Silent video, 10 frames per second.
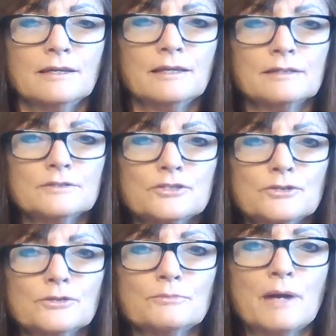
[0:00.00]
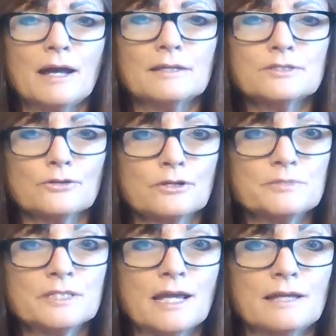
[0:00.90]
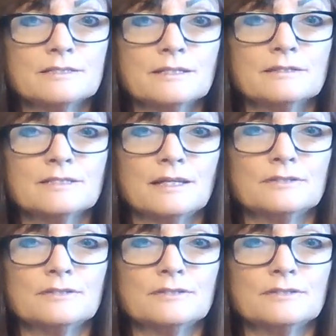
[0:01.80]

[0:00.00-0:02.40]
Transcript: into my circumstances,